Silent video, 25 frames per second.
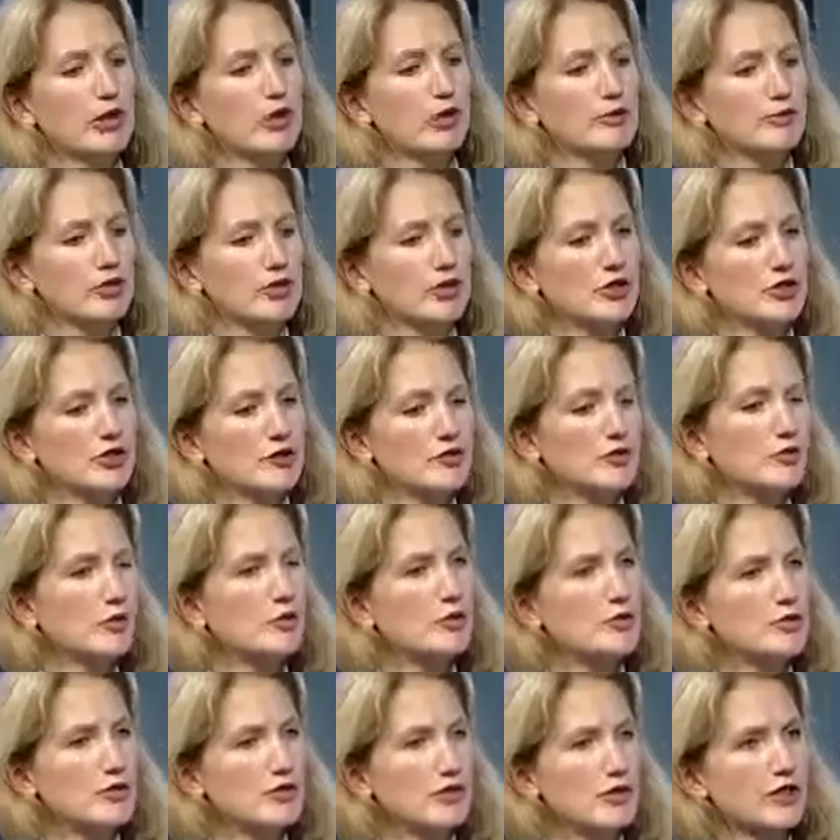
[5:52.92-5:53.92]
Well, what about alternative
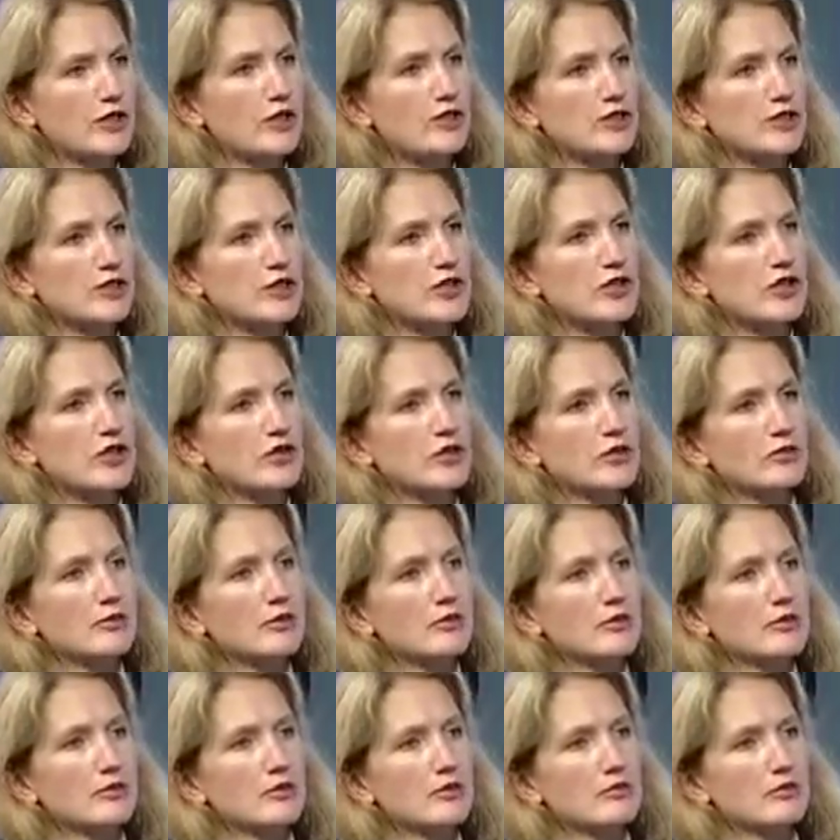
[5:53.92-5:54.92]
forms of energy?
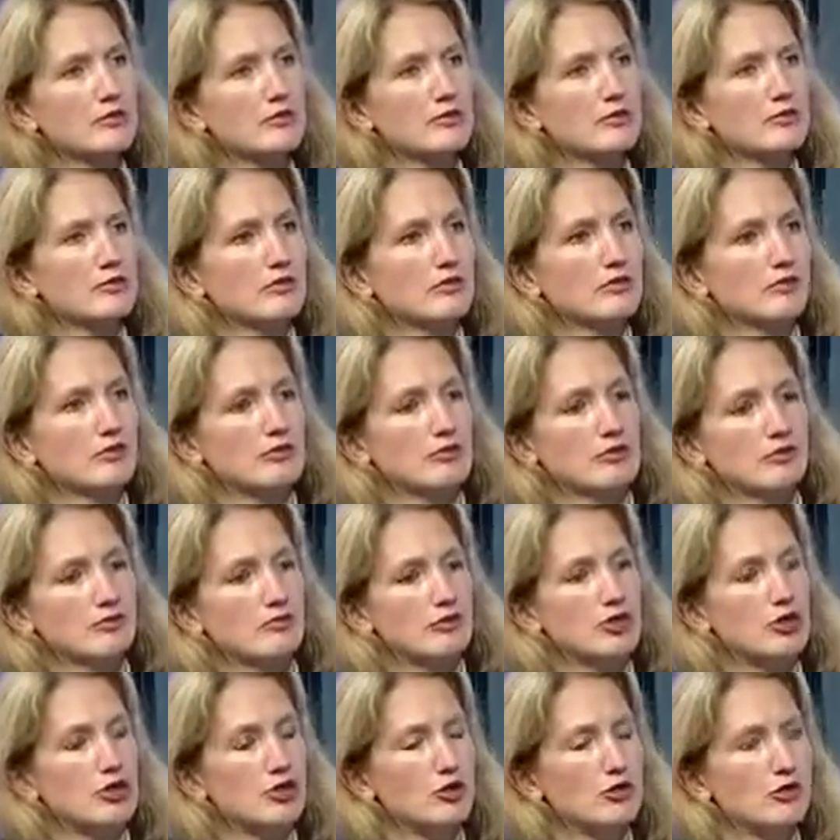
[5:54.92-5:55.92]
I mean,
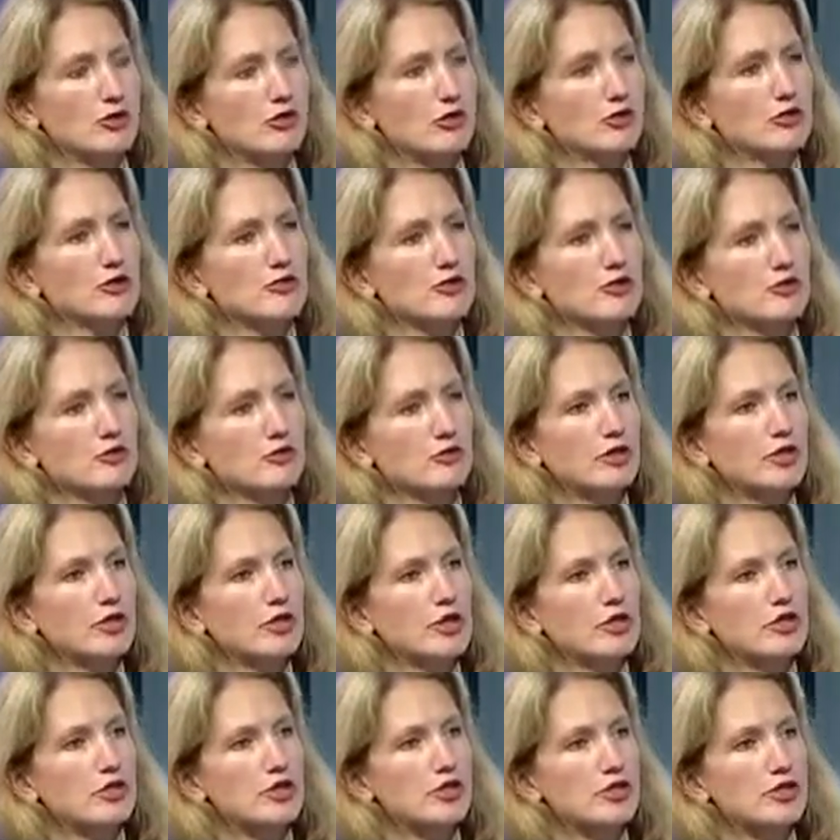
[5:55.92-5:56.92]
renewables,
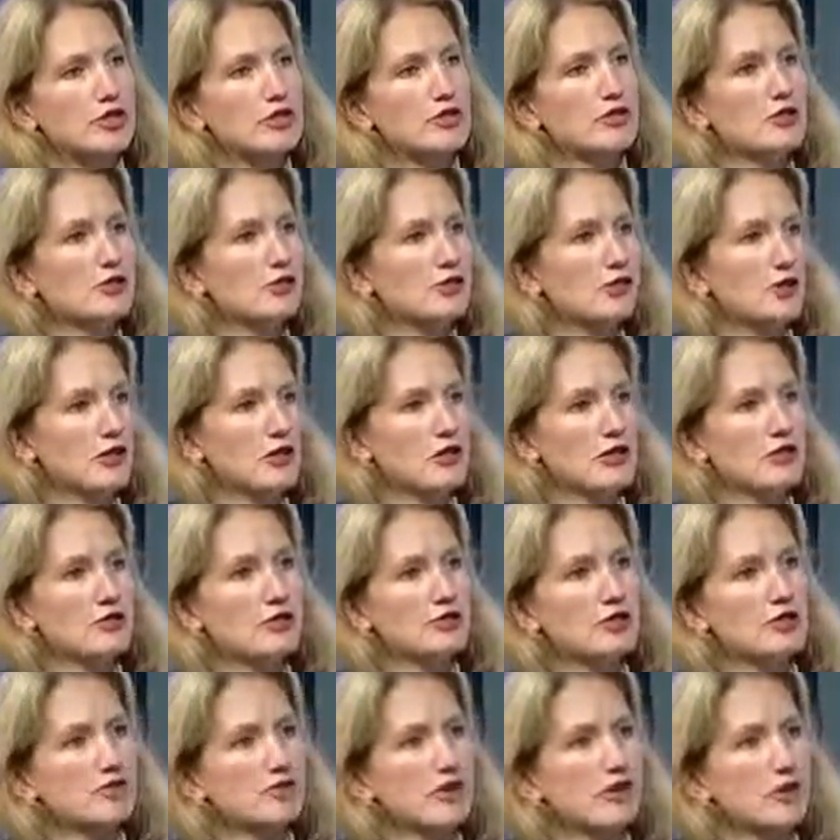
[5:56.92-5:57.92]
green energy,
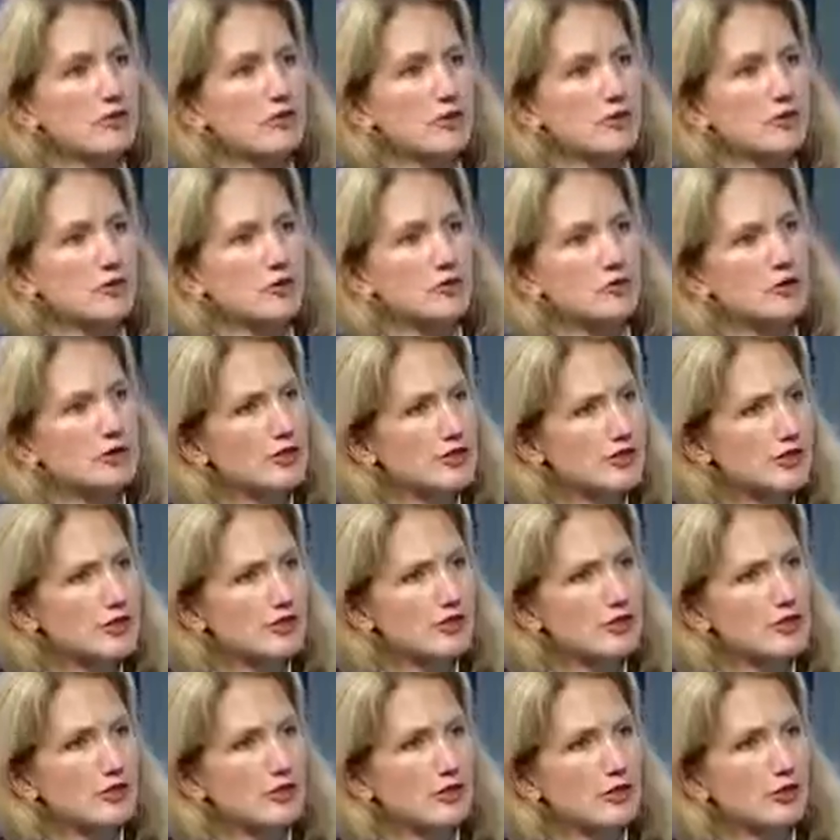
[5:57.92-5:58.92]
nuclear, is that a
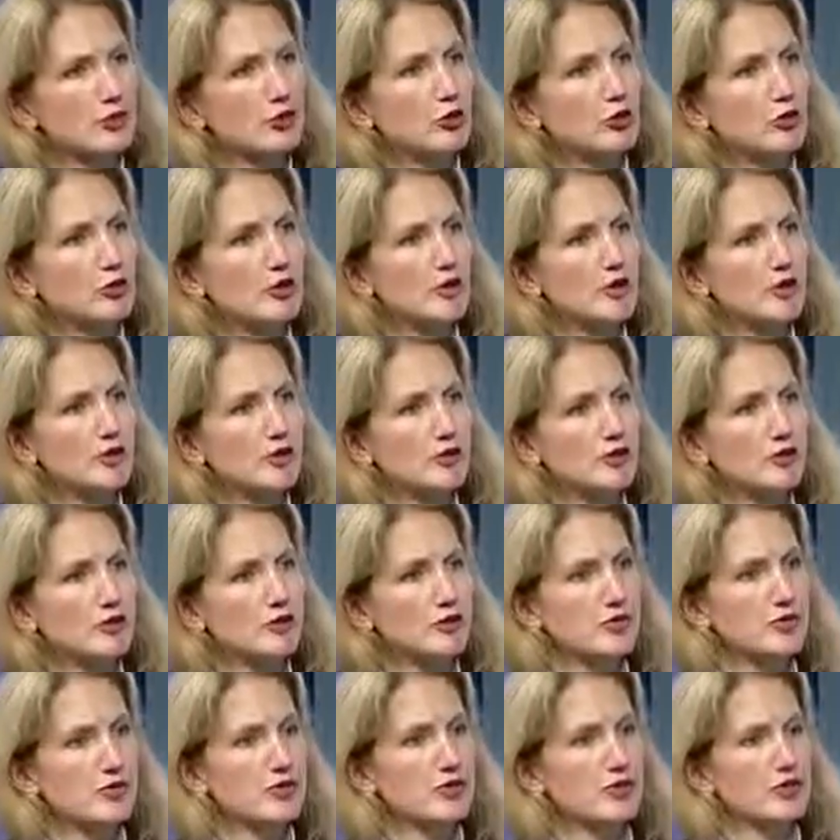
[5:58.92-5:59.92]
possibility for any of the oil
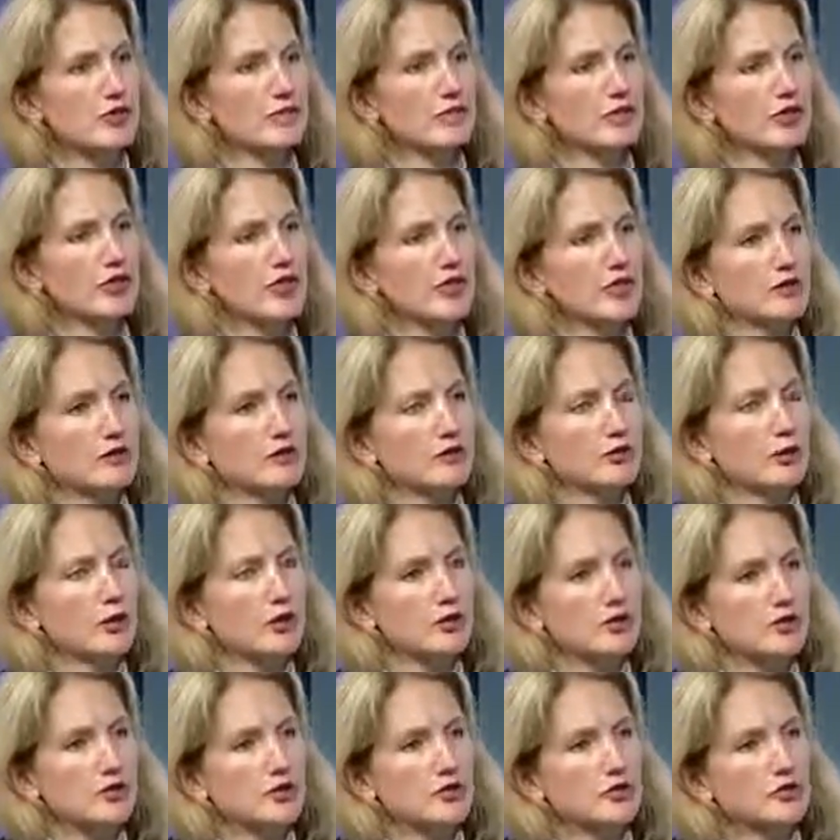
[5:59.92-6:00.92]
majors, or is that really out of the
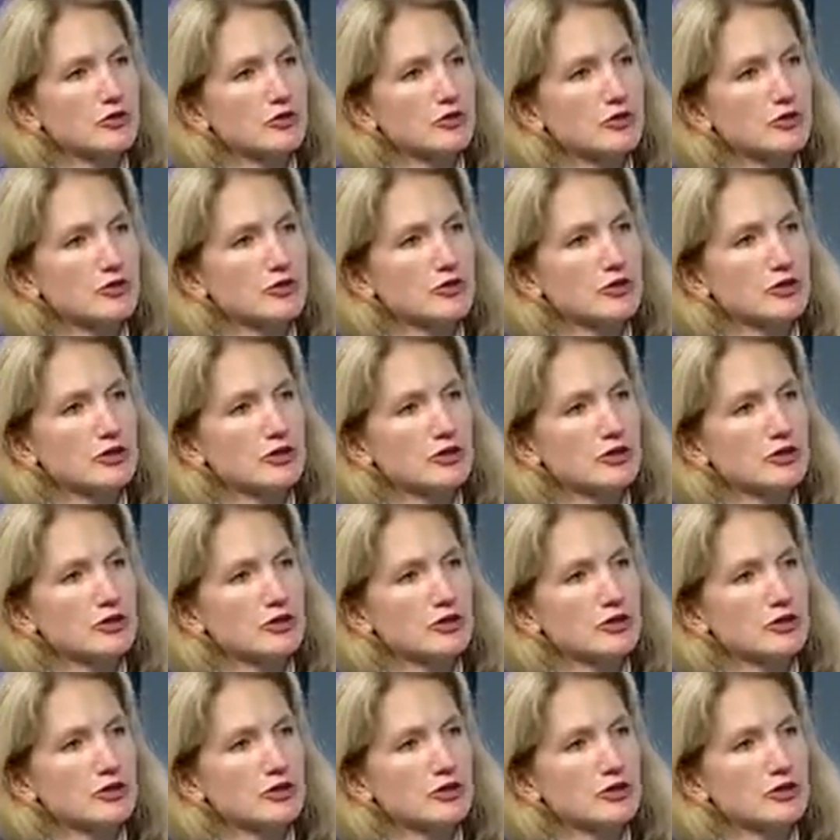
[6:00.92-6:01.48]
question?